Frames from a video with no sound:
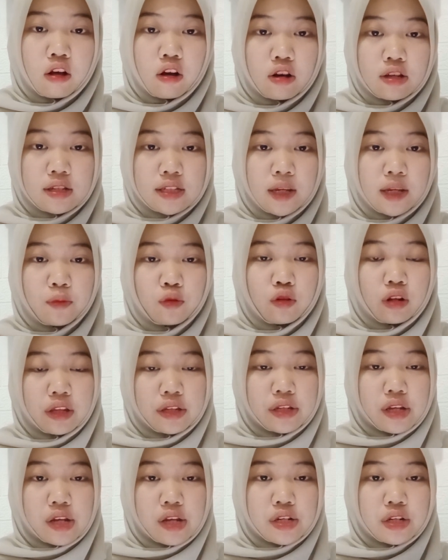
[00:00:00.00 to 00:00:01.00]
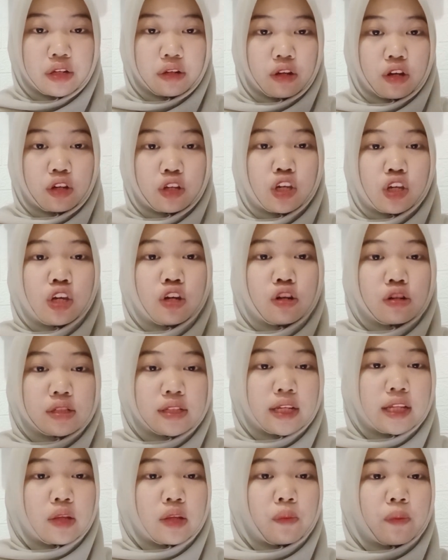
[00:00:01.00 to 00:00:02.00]
Conceptualization
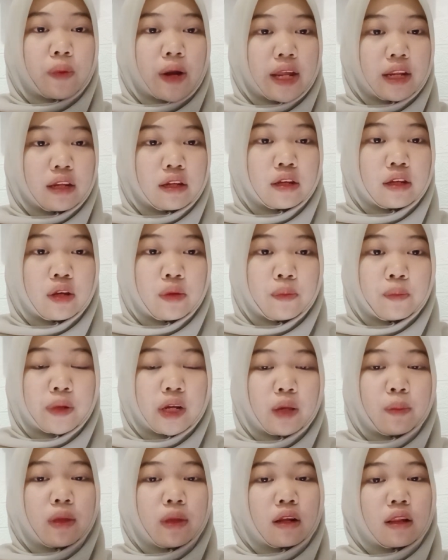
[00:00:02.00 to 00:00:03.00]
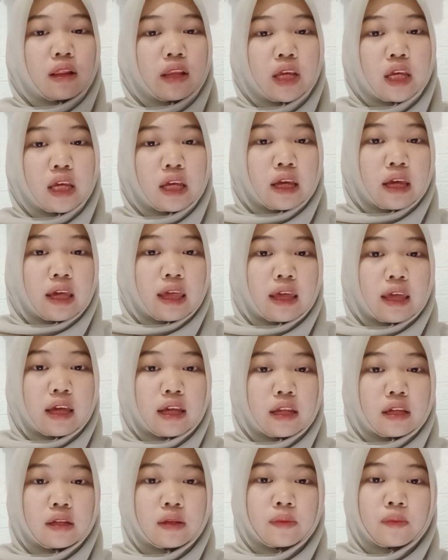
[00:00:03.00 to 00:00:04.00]
occurs in the brain, primarily
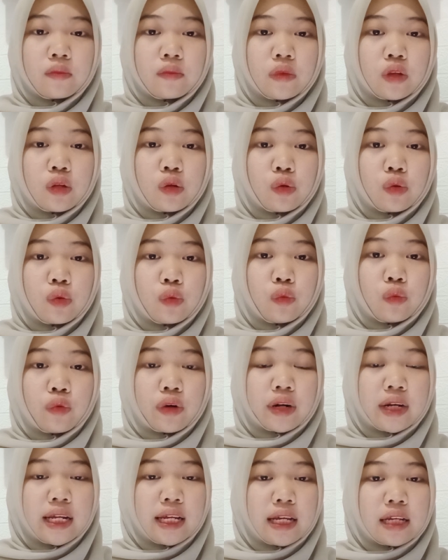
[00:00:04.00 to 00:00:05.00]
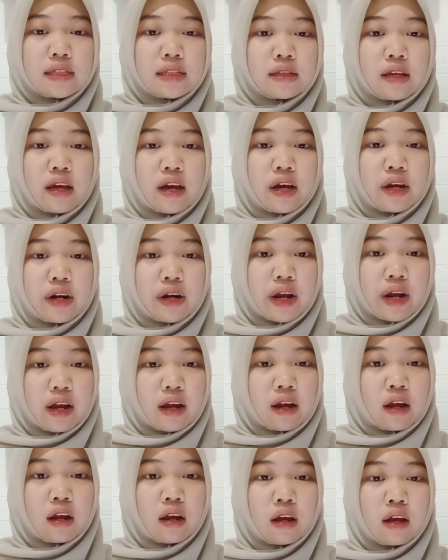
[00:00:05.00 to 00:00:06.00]
in Wernicke's
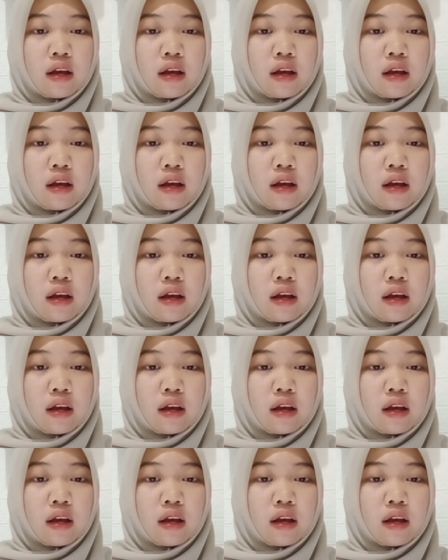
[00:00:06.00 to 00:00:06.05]
area.